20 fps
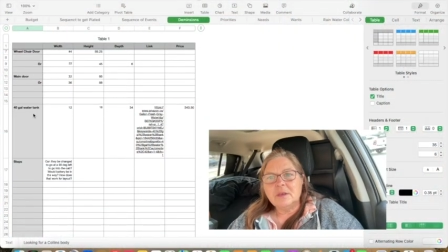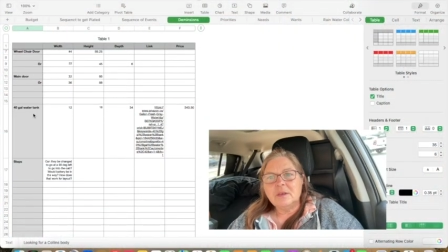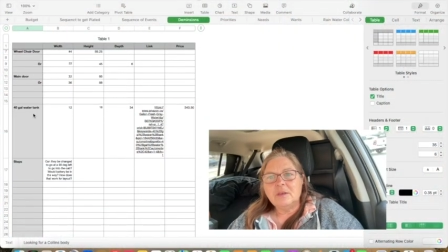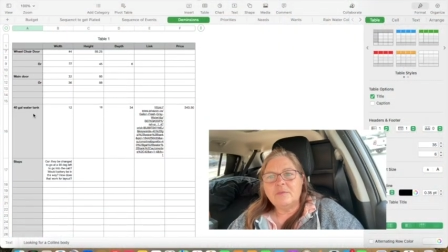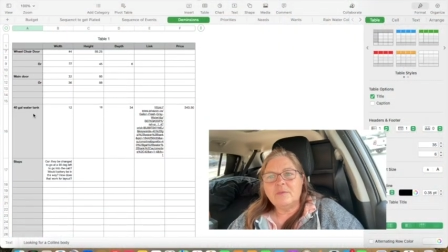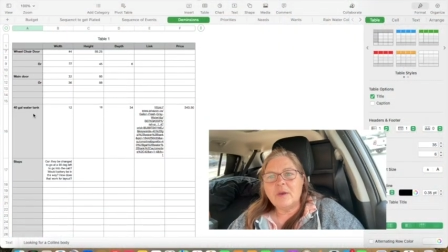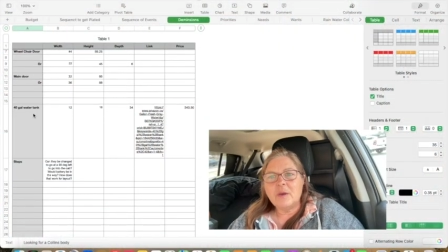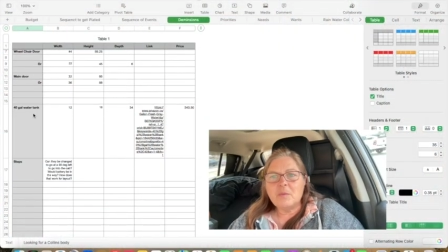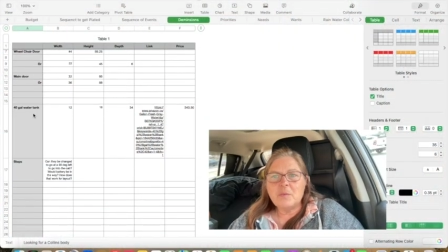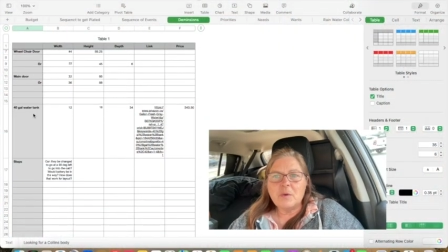
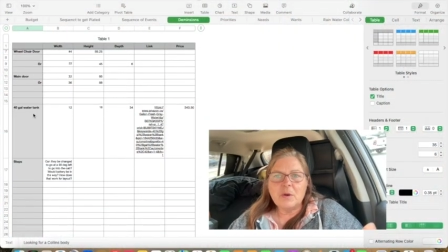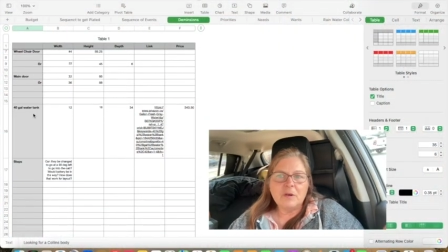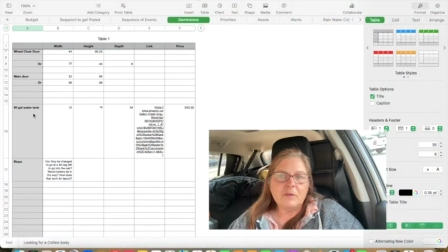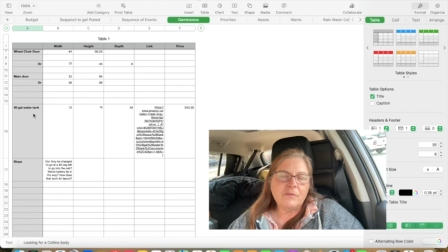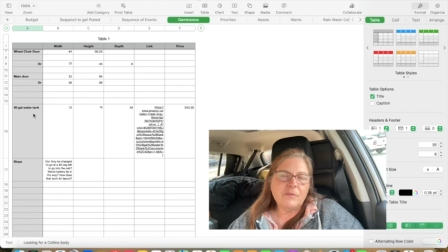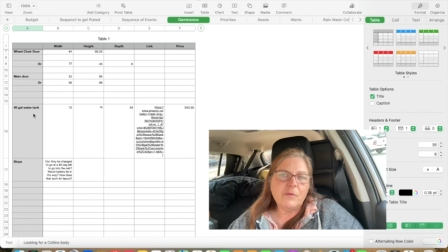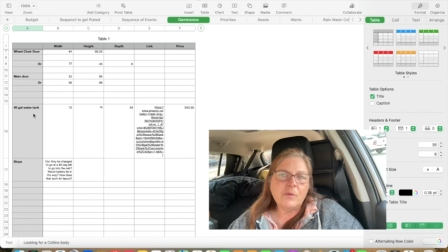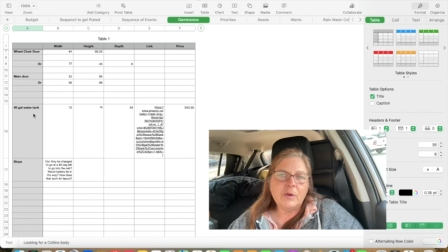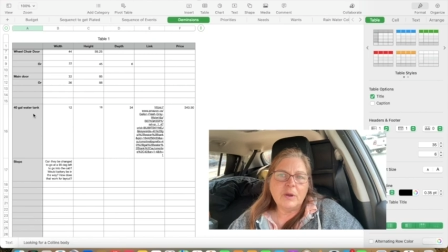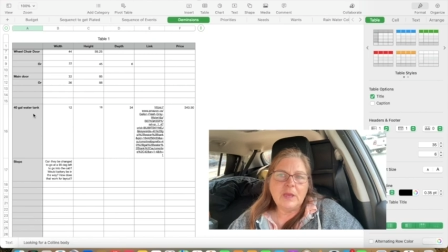If I want a
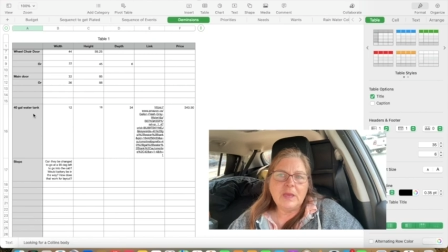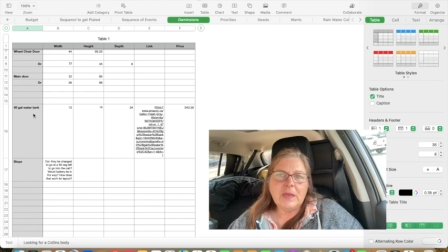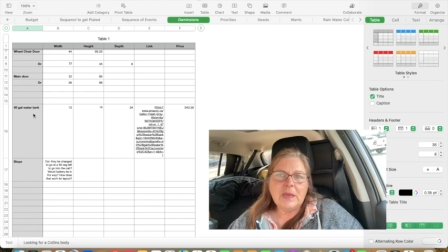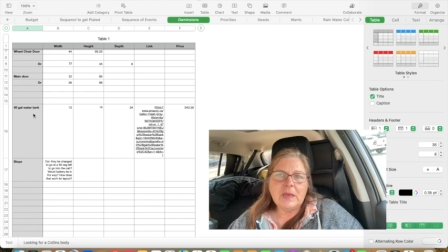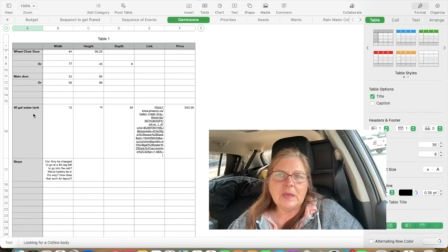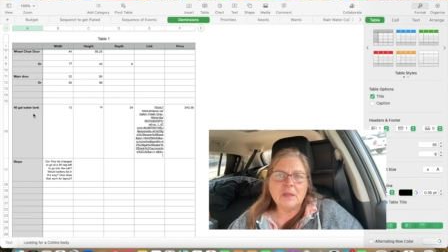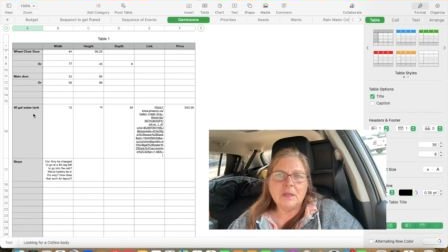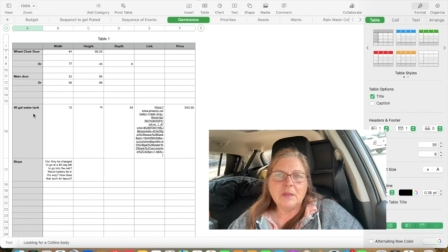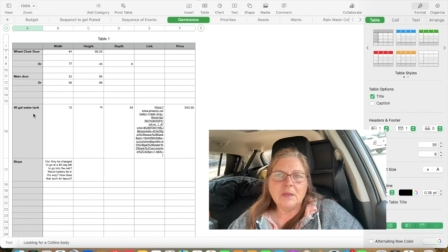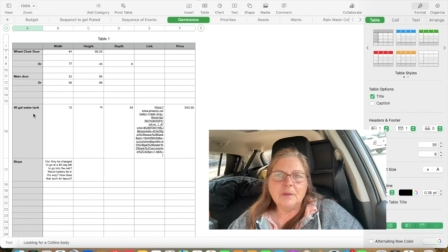40
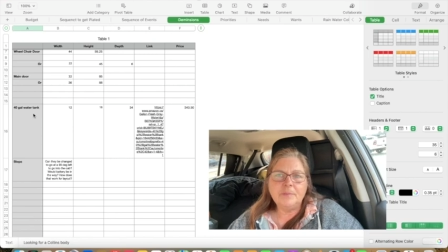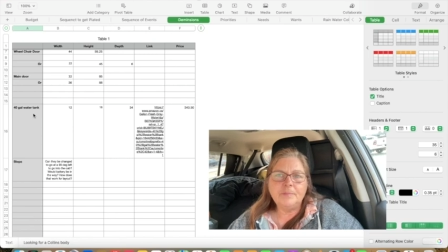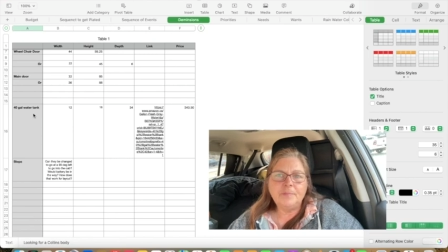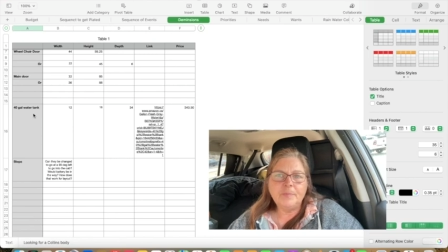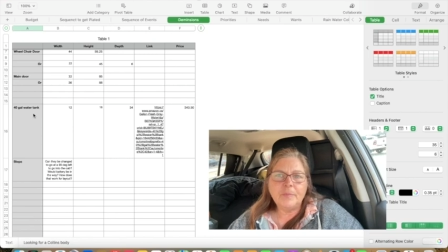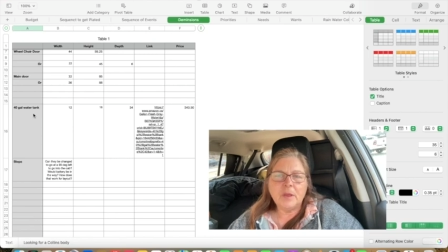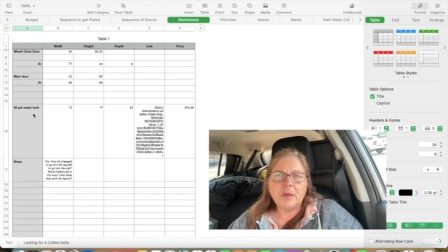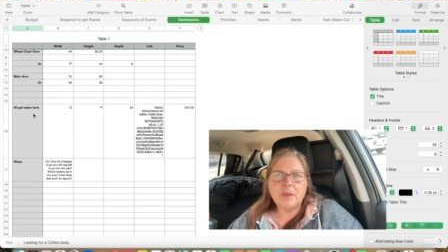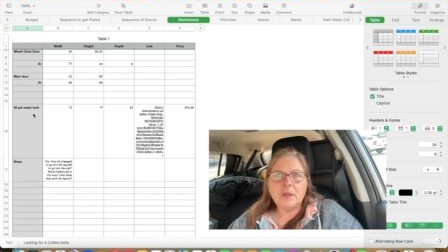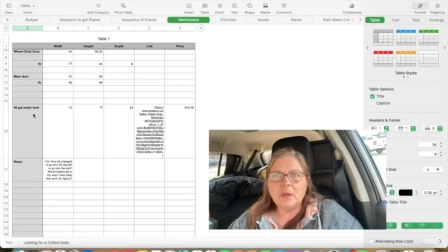gallon,
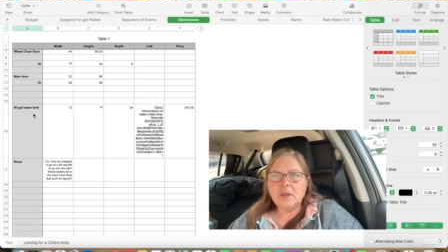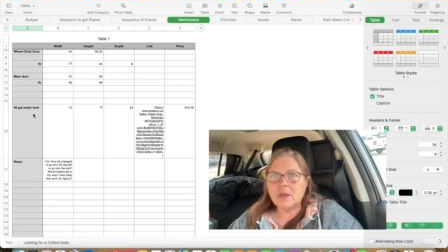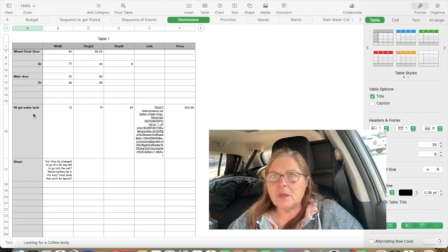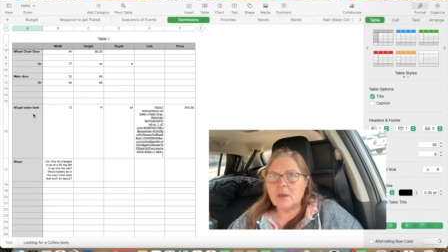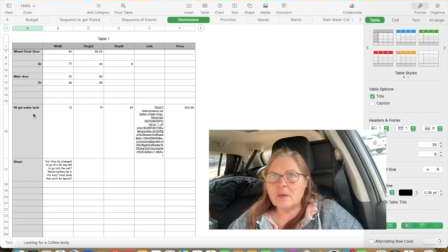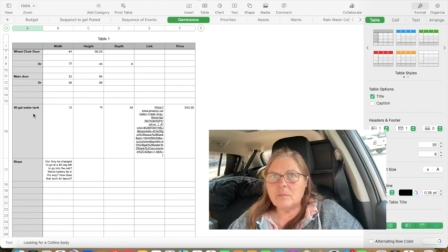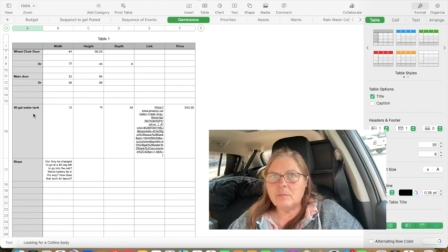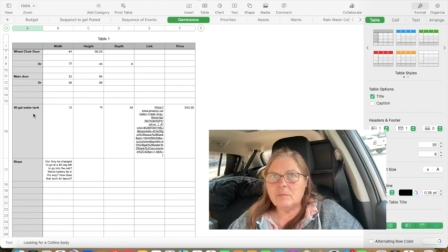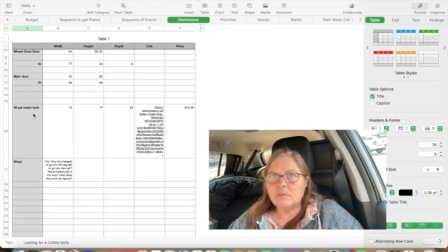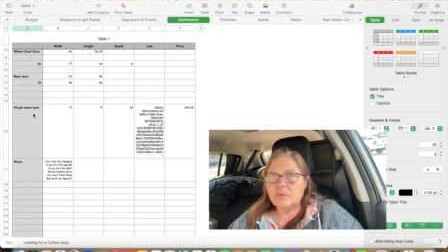I think they
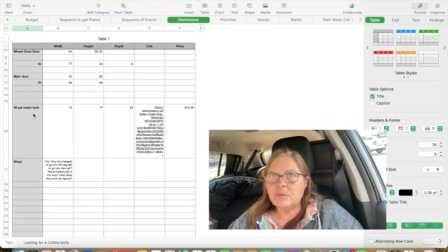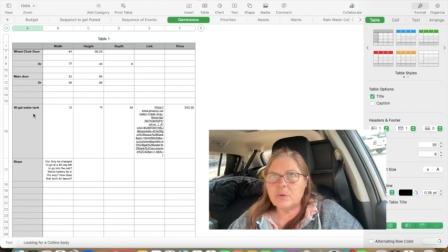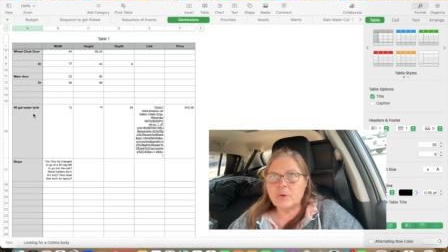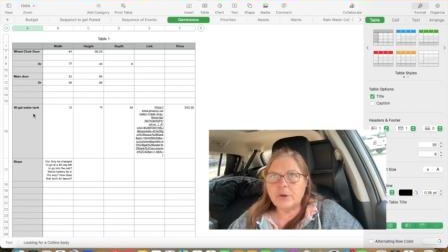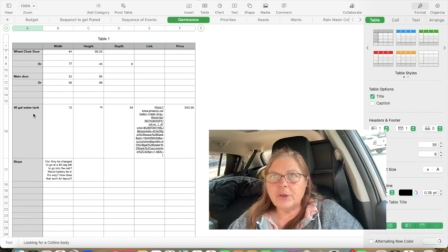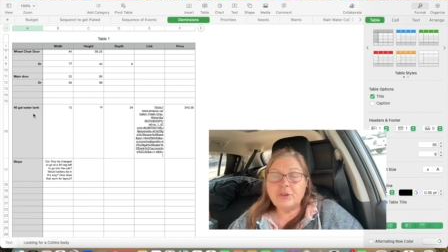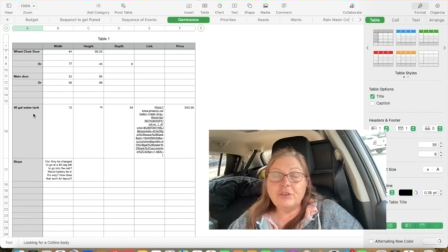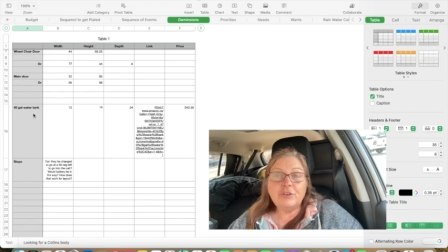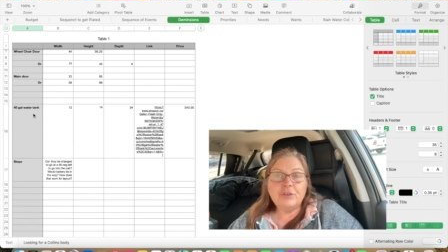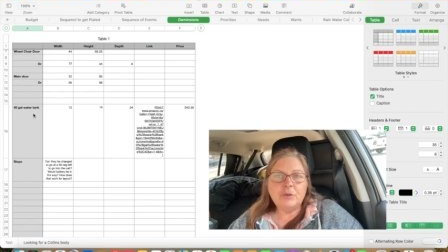come
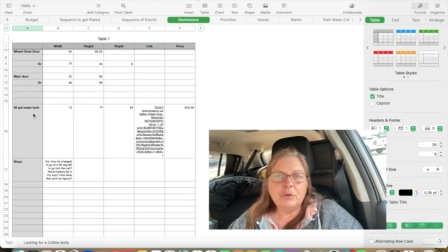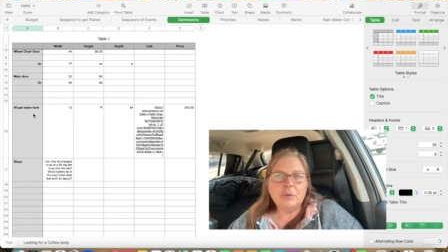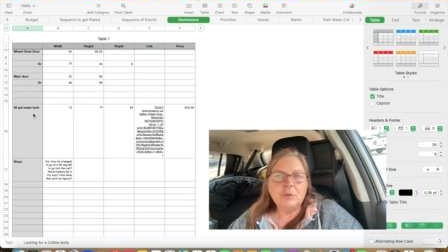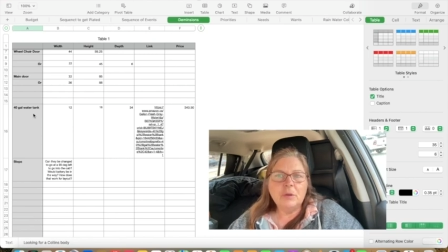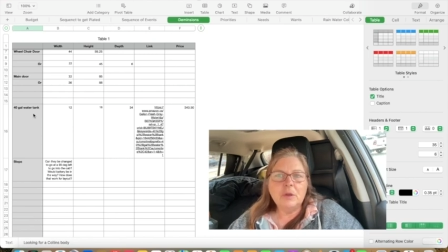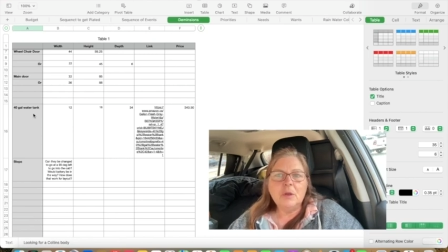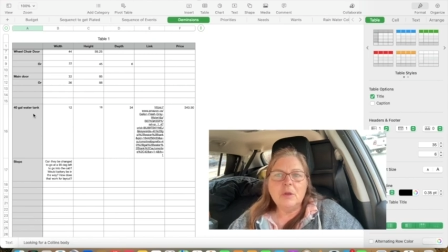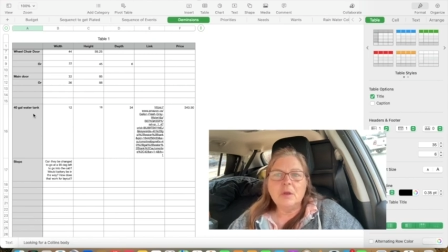42.